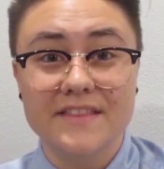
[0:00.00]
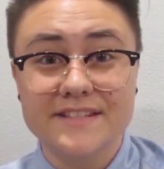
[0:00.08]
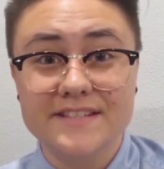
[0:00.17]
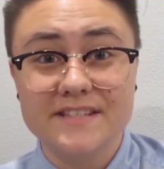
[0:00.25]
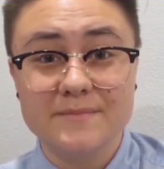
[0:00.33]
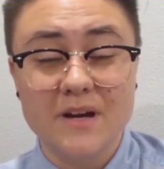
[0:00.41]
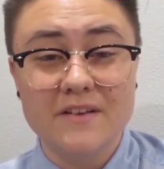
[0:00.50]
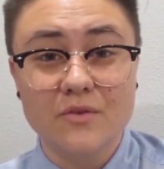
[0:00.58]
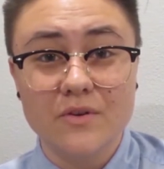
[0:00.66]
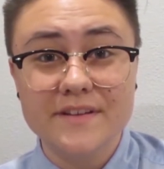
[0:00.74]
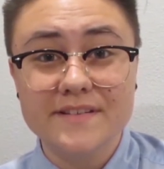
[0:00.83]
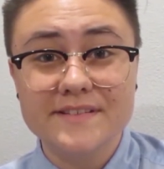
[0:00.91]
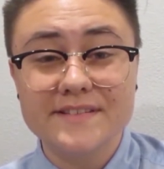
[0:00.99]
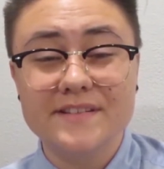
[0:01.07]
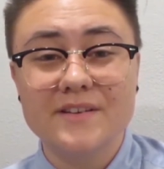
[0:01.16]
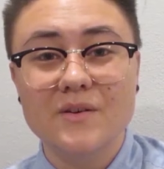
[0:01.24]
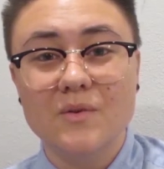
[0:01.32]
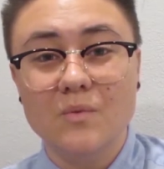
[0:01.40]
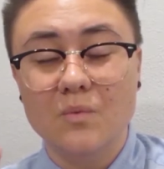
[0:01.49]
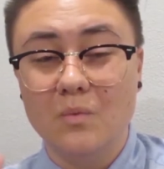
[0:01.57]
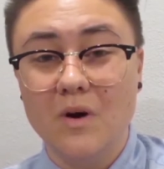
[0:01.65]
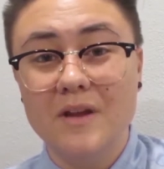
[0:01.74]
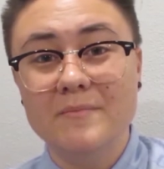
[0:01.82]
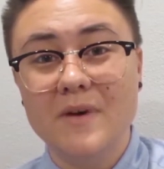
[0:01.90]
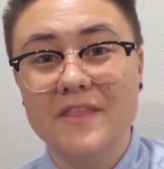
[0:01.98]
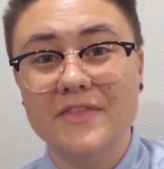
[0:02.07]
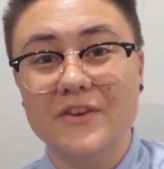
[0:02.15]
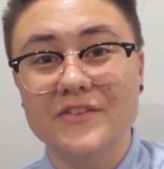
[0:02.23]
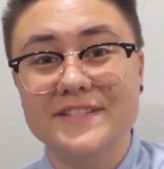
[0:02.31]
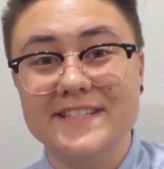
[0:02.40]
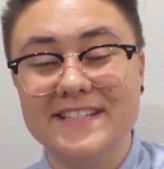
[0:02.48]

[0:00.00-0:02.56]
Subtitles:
This is my voice 1 month on